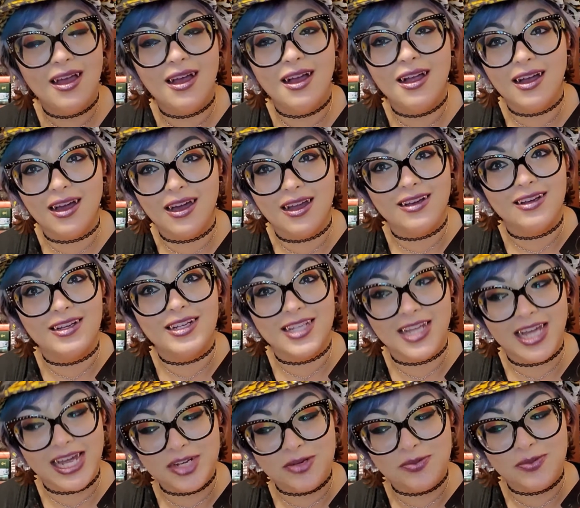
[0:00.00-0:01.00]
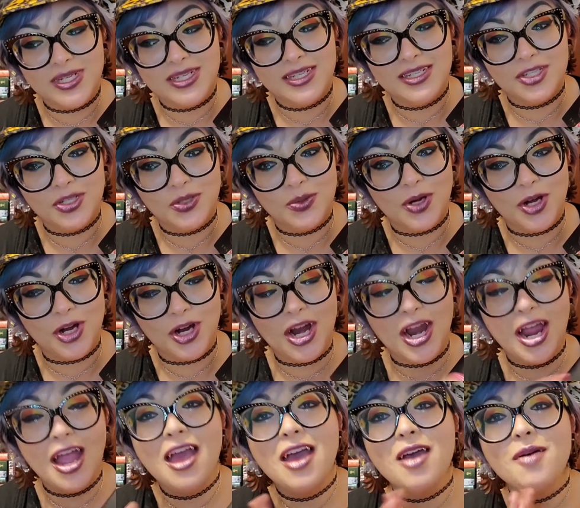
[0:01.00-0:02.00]
got an attachment to her.
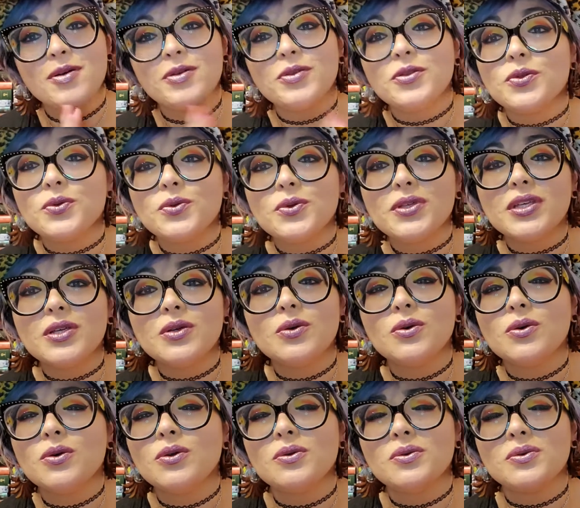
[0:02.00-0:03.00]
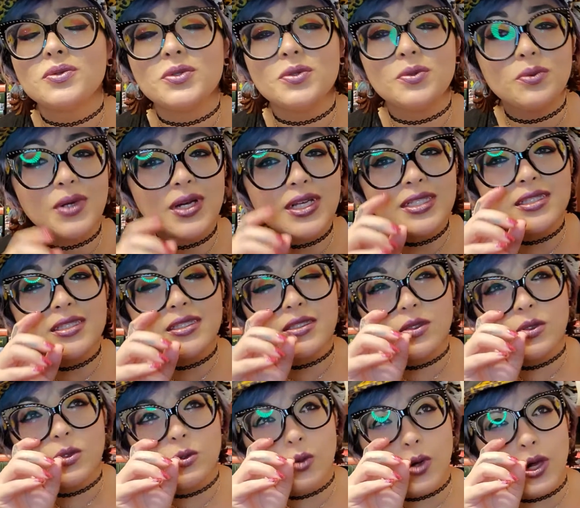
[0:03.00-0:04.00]
But this is really cool. There was
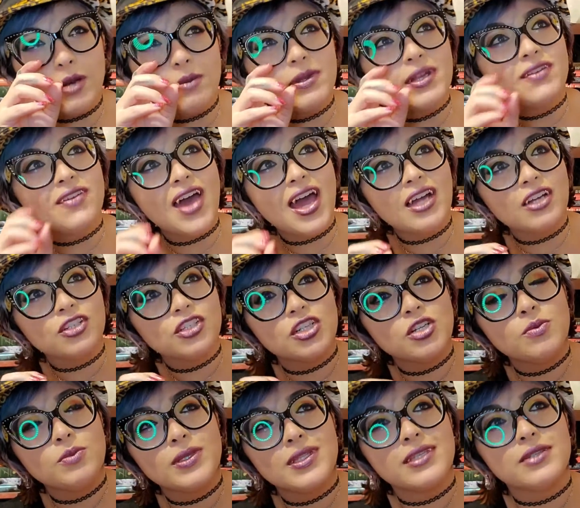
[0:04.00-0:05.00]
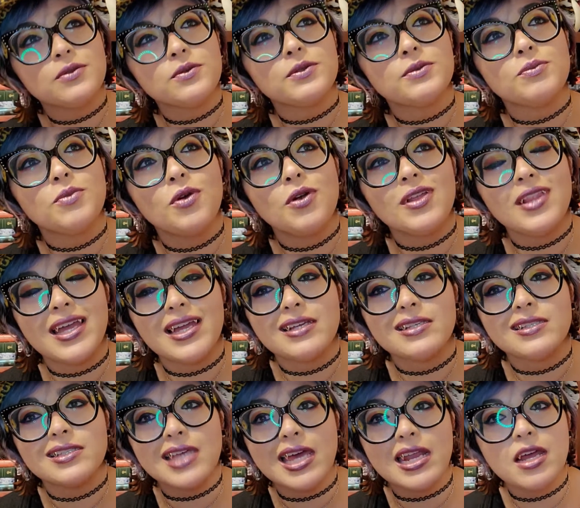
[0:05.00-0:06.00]
quite a bit of action, but this was more like
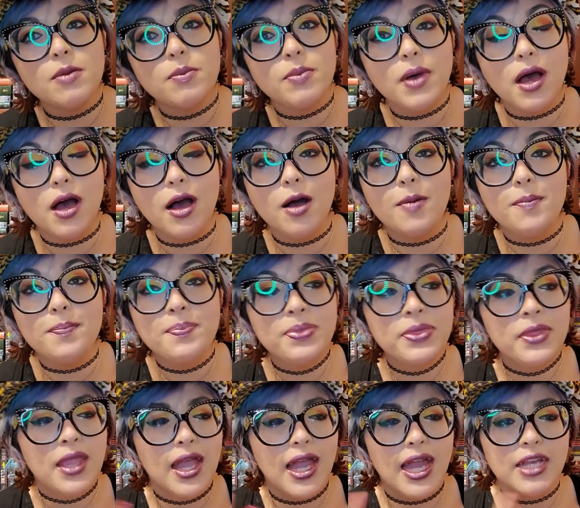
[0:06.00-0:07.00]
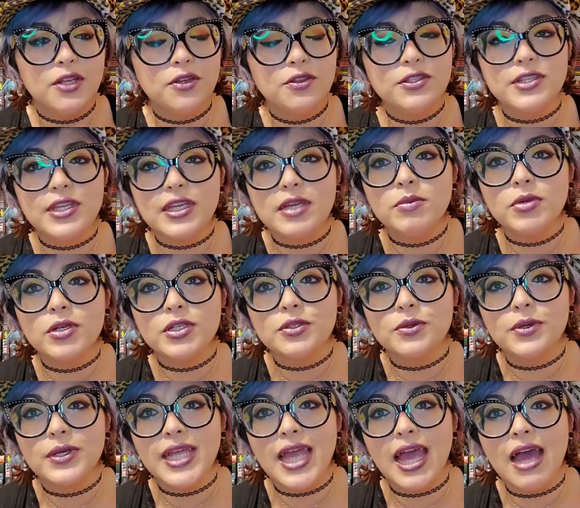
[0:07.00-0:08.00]
setup. I know the second book's
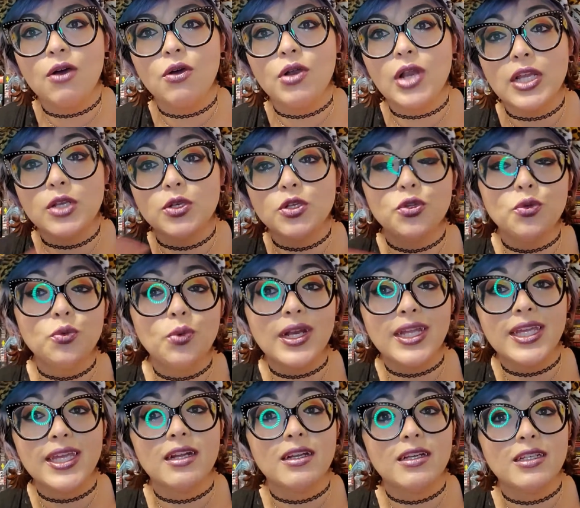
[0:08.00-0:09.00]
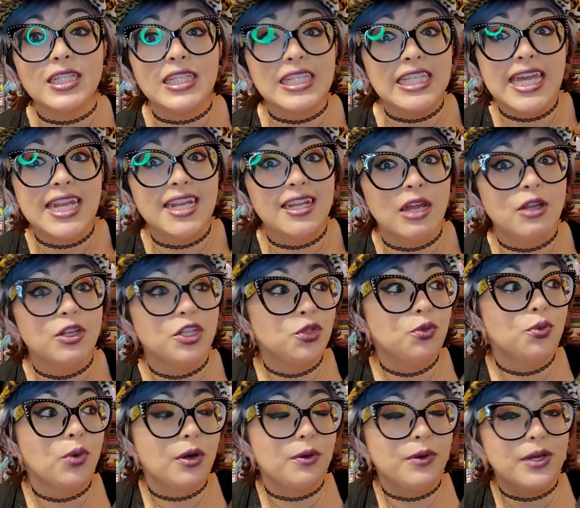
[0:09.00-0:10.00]
already out. I do want to get on and I do
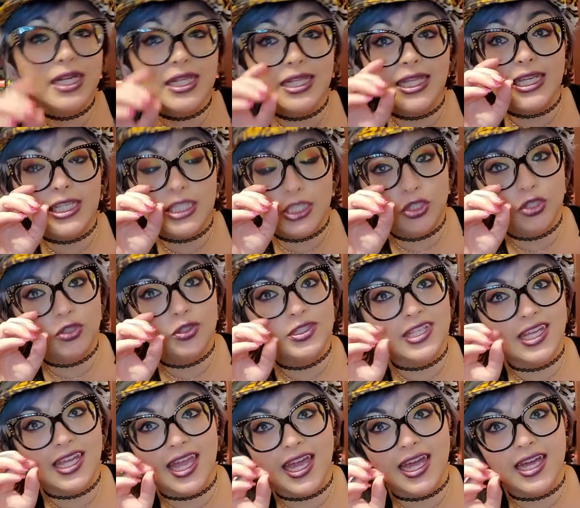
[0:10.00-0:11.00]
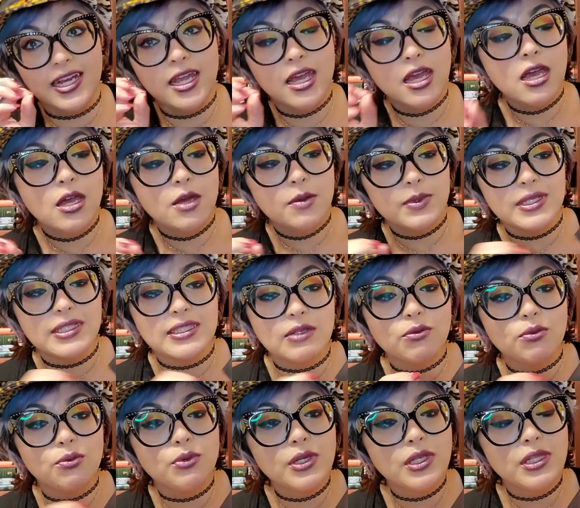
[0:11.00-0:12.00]
want to read it like as soon as I can, because I
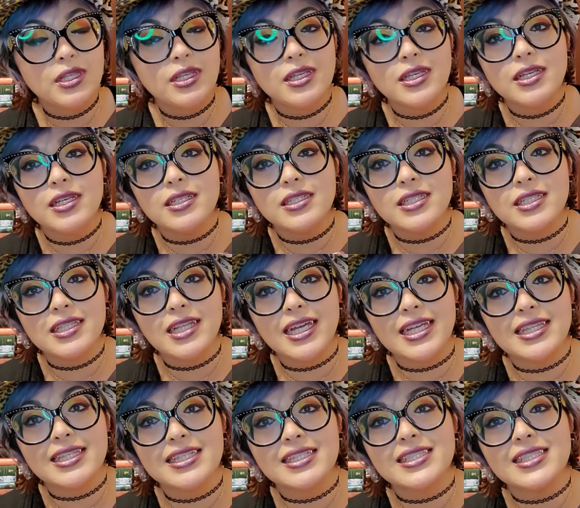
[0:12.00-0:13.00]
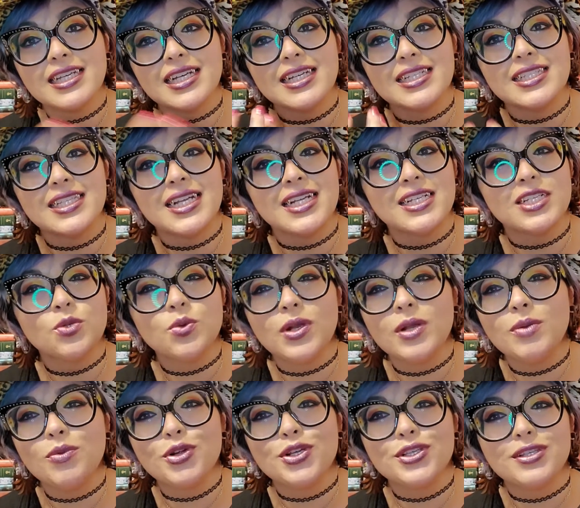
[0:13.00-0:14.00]
really did like this. Like I said, I just wanted
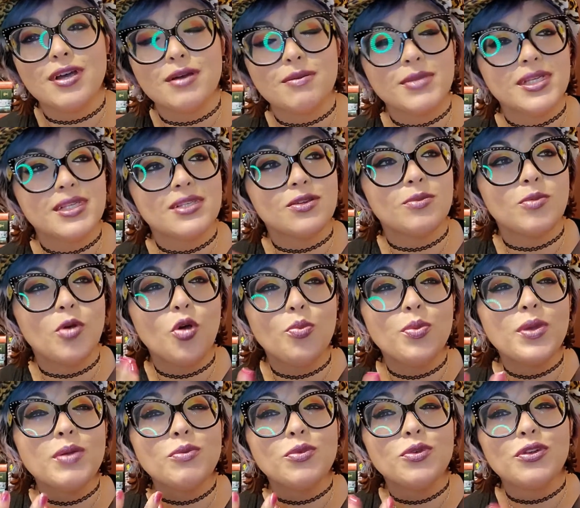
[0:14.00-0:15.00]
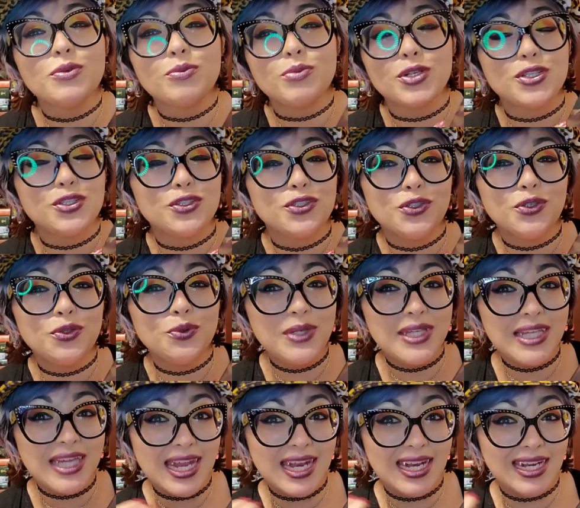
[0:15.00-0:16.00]
more zombies, so I'm hoping book 2 we
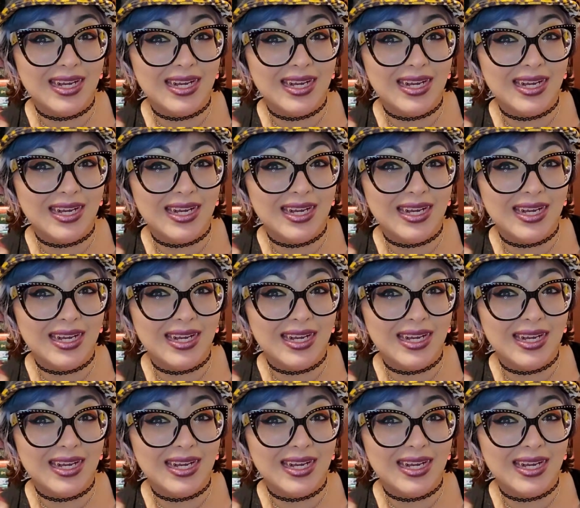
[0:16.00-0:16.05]
get